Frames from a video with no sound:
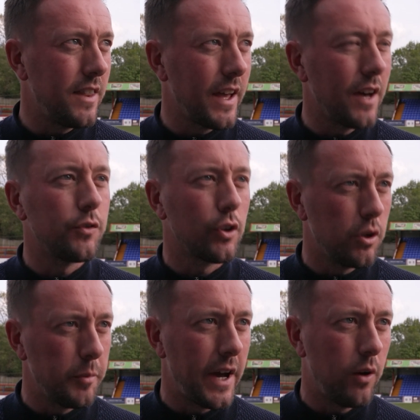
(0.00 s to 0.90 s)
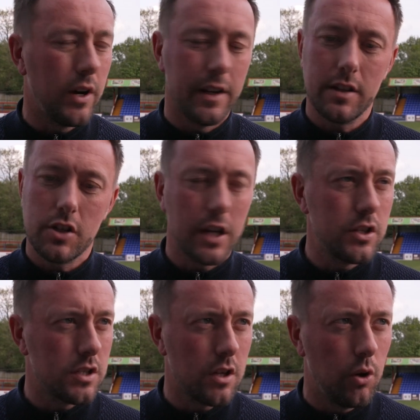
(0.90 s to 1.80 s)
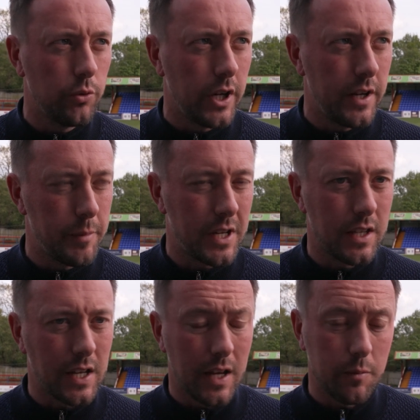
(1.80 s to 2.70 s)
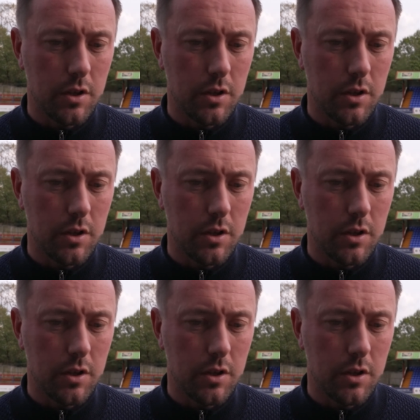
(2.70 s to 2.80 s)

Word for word: they have to come out and it changes the whole dynamic of the game.